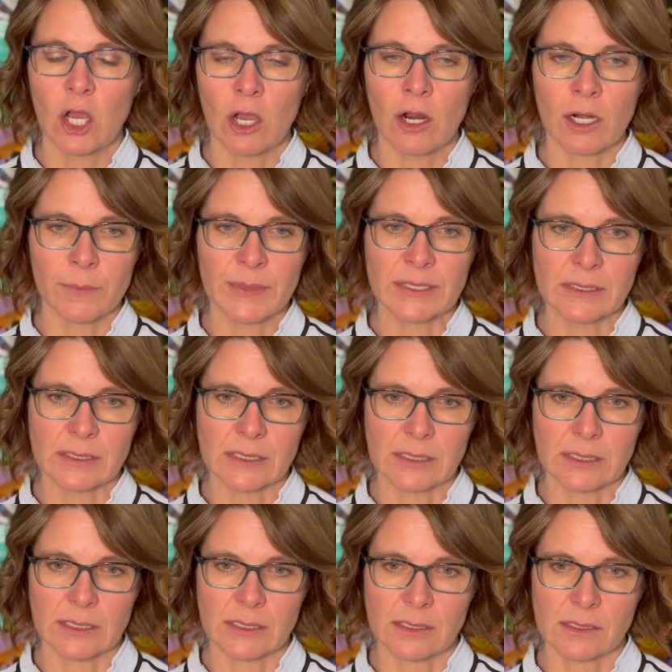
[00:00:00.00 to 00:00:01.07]
our
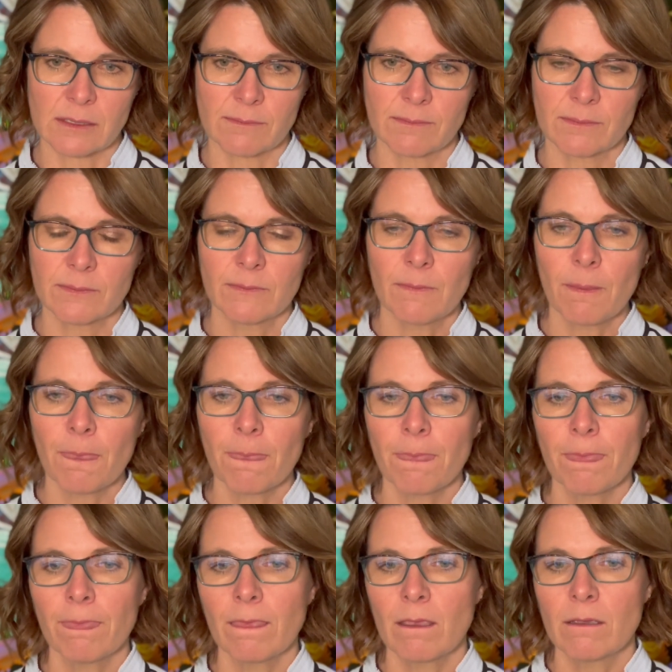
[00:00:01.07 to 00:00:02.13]
businesses.
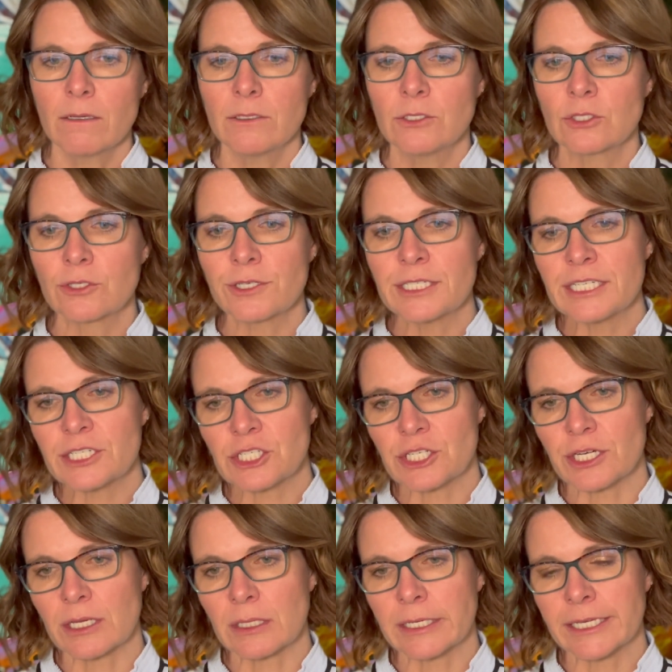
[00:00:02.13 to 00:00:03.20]

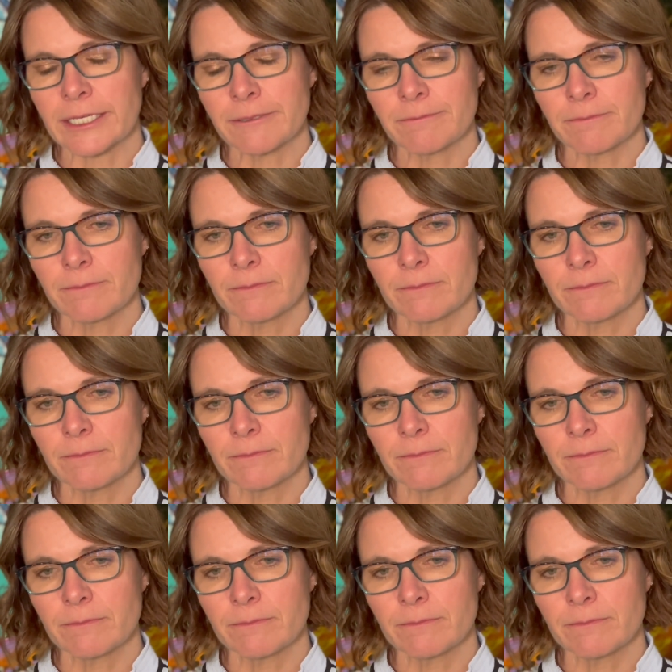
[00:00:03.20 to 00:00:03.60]
Traditionally,